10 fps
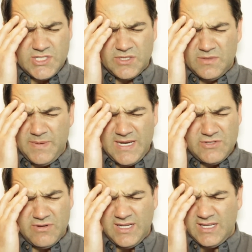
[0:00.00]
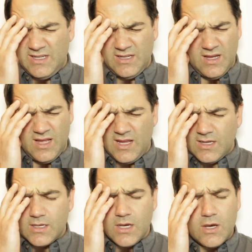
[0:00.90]
I should be drinking on
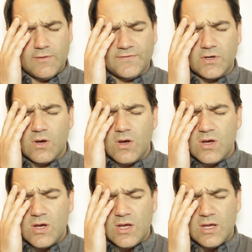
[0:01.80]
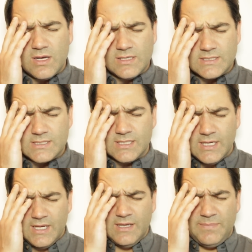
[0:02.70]
a golf course,
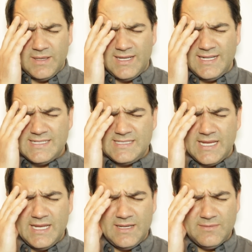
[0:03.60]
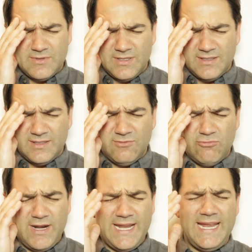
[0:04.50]
but I'm drinking bloody
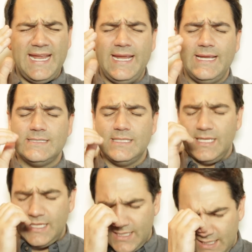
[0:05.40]
Riesling.